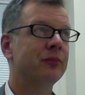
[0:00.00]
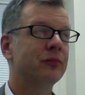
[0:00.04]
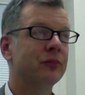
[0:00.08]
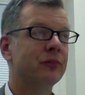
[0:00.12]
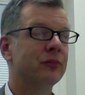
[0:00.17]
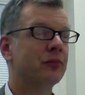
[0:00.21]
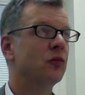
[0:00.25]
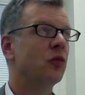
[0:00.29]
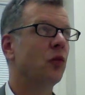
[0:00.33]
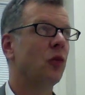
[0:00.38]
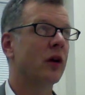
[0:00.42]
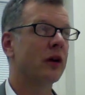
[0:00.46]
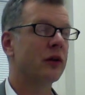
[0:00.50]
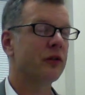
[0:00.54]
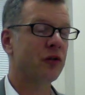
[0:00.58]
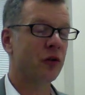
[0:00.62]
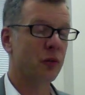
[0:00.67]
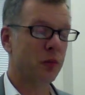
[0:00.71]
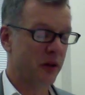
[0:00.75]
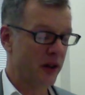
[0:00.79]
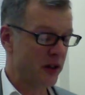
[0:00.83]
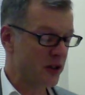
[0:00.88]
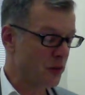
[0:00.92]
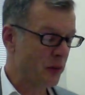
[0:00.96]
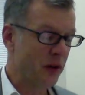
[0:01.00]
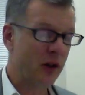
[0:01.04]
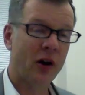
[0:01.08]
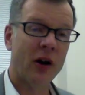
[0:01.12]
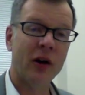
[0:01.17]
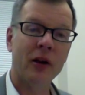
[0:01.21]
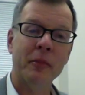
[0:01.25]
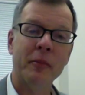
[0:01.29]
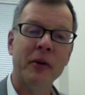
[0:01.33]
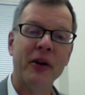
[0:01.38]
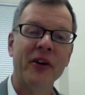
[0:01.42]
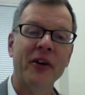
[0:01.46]
wonderful place we
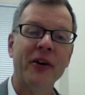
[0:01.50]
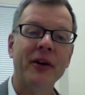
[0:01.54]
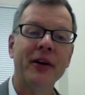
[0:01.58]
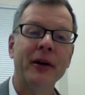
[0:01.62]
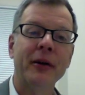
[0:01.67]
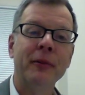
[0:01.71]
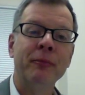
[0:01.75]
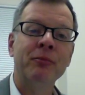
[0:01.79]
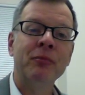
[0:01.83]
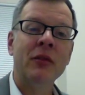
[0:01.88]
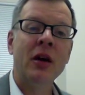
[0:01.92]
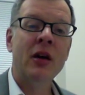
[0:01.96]
call America.